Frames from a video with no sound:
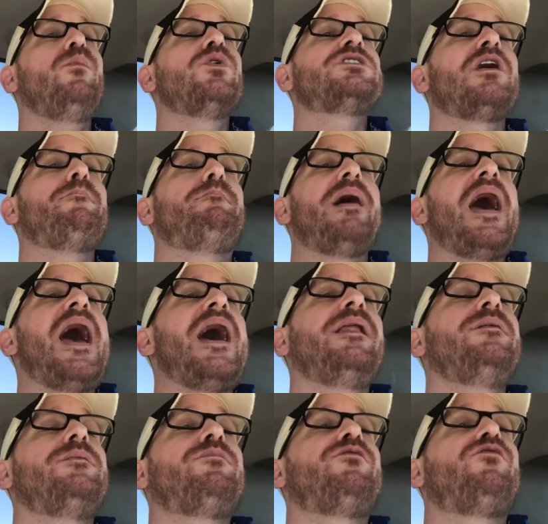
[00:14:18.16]
it was a
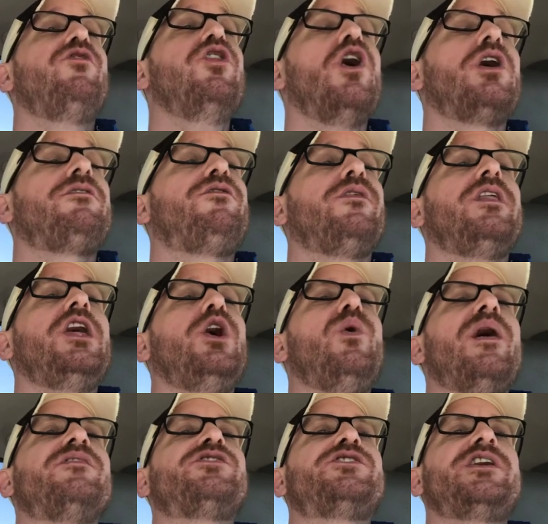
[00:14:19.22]
bad look for
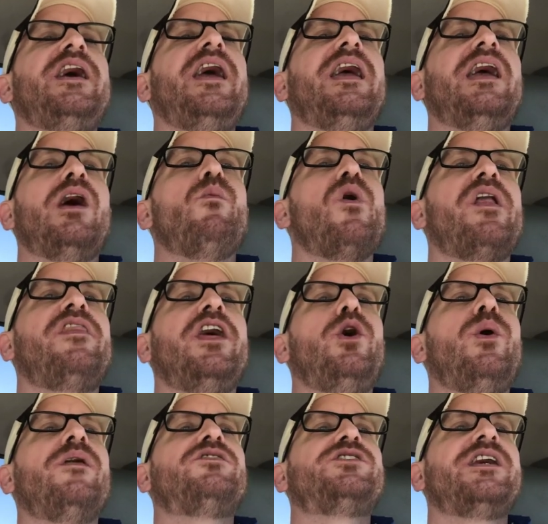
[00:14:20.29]
the UFC. And
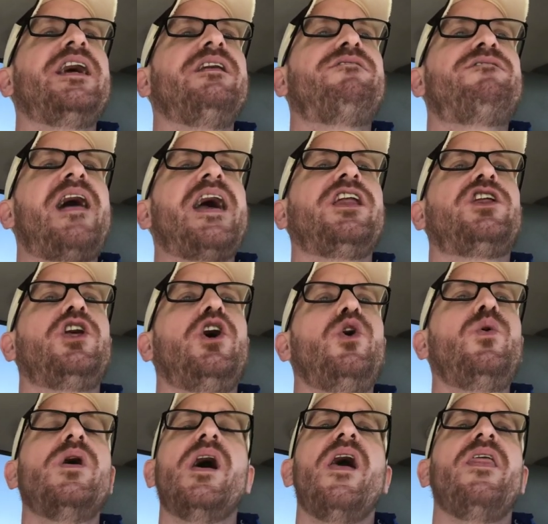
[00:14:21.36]
what did the UFC in
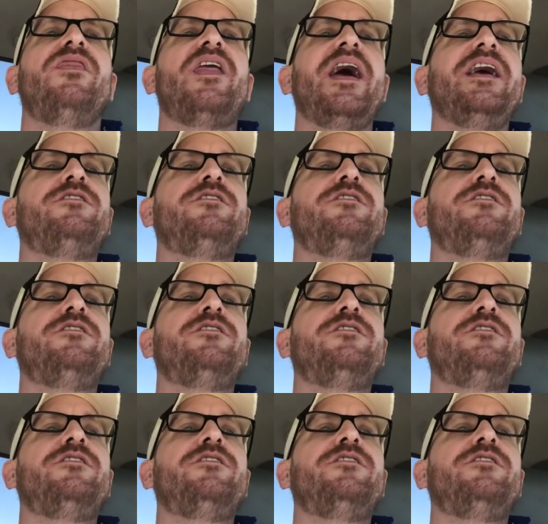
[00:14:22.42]
fact do?